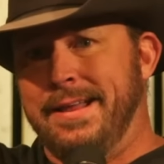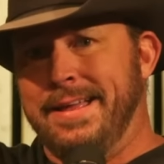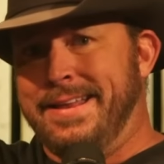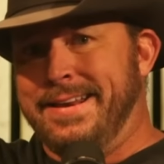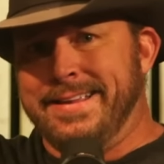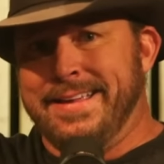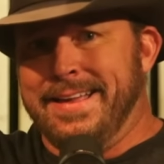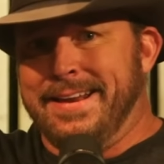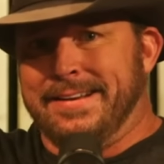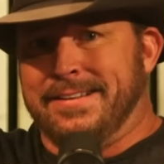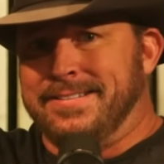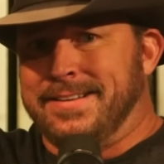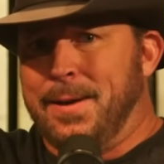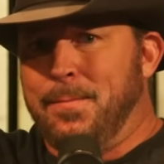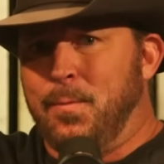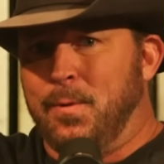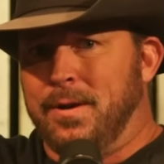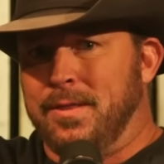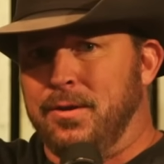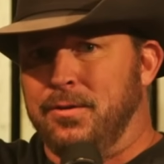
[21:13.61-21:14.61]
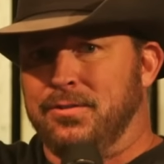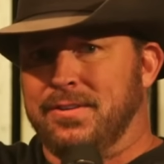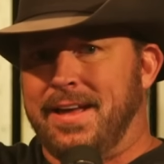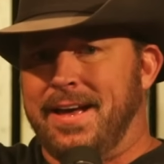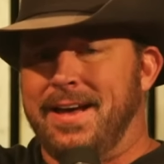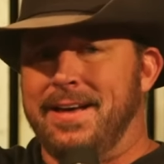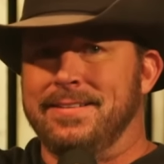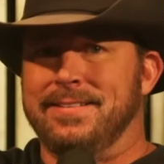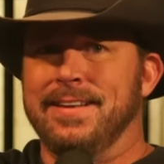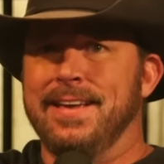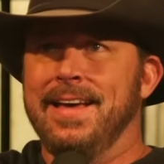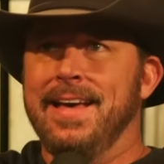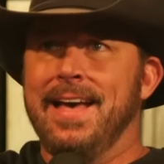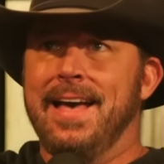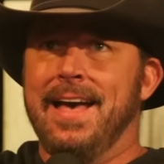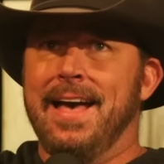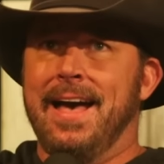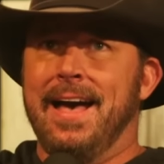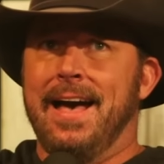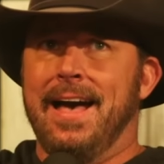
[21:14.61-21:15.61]
And again, because I'm one of those guys,
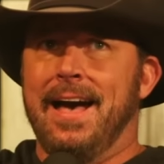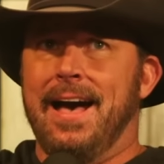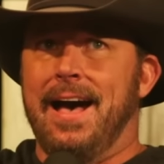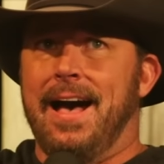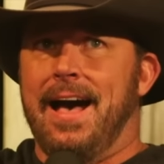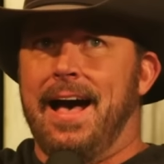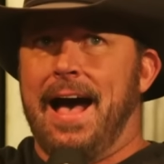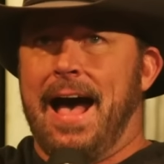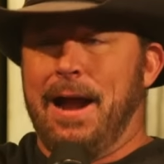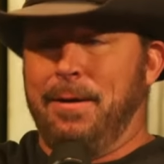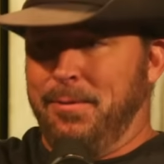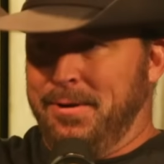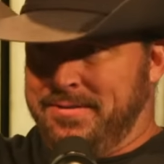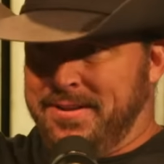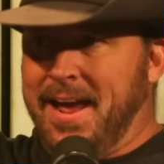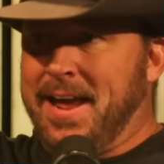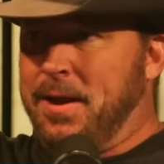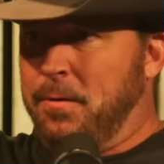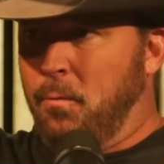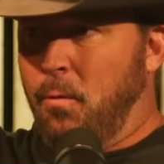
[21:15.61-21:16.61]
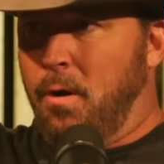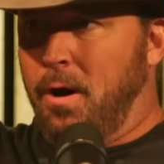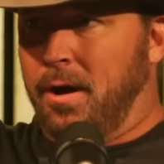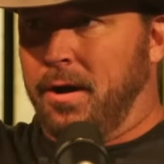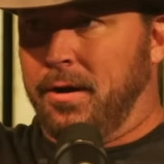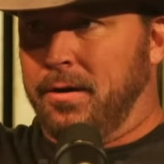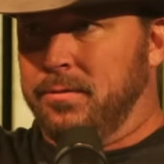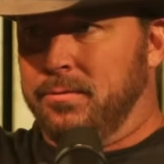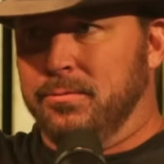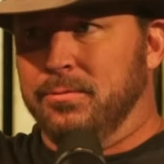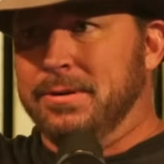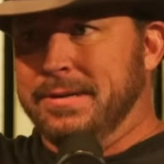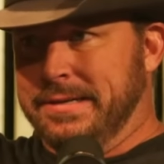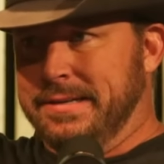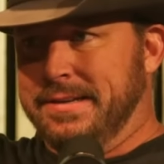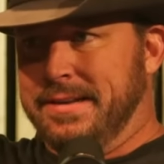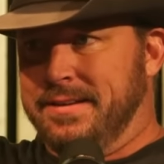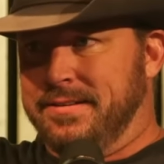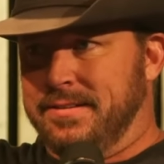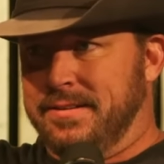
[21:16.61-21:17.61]
I retain water
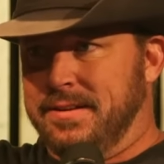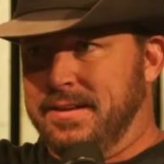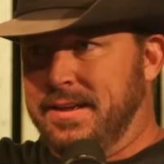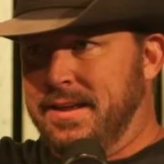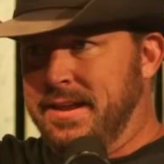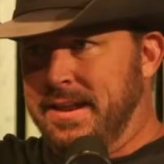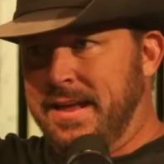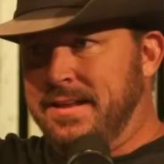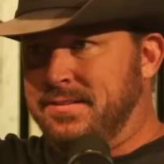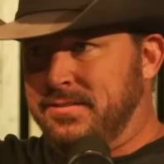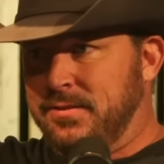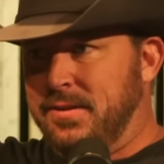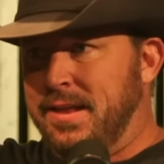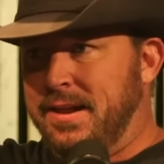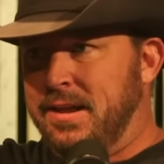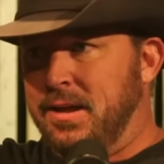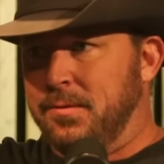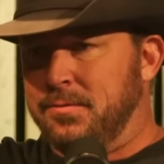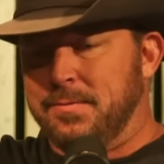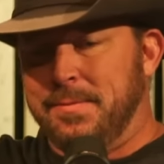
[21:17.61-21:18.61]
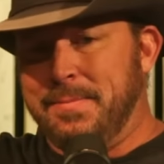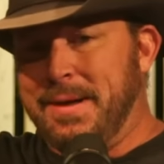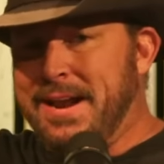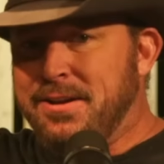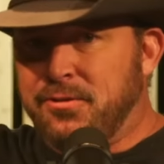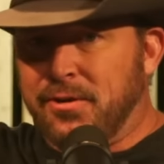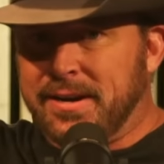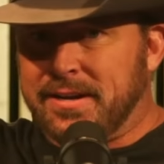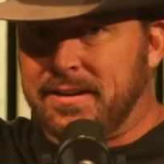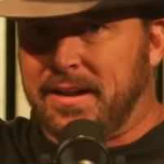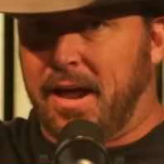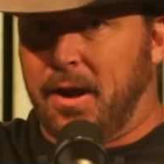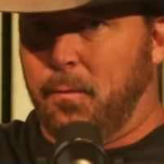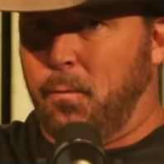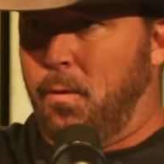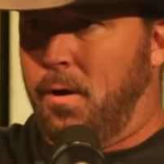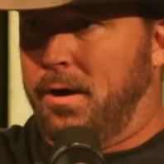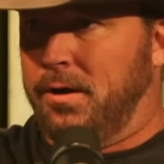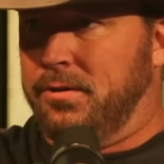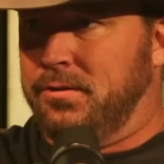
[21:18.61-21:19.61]
real easily, and that so that helps me. But I drink a lot of
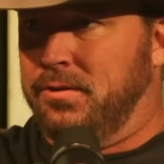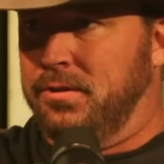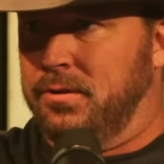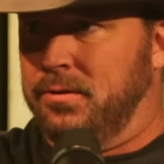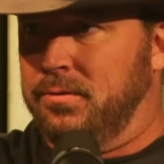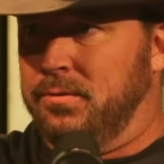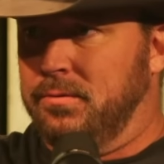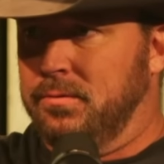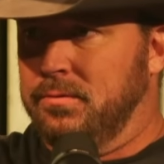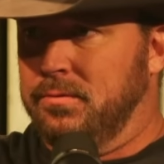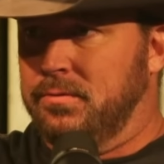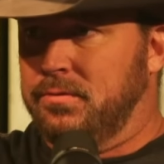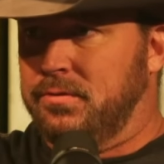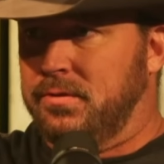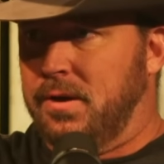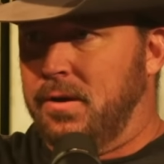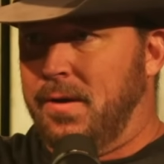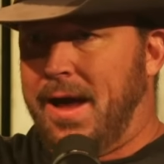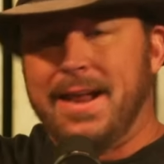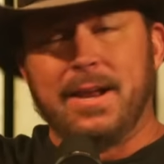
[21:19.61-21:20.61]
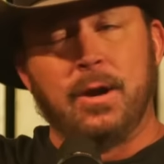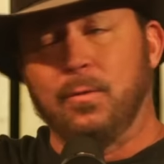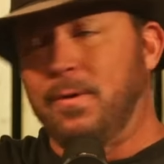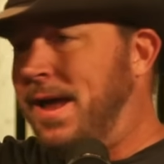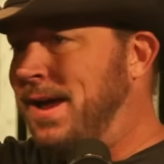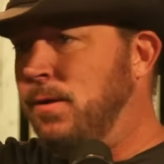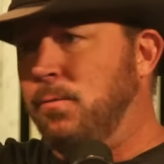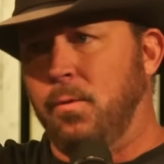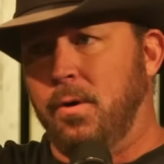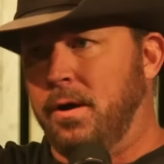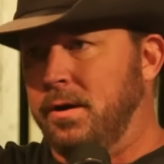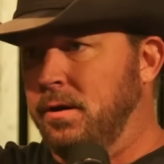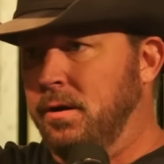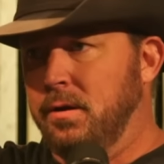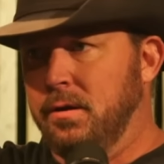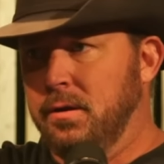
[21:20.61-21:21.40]
water too. Mm-hmm. So I don't like water.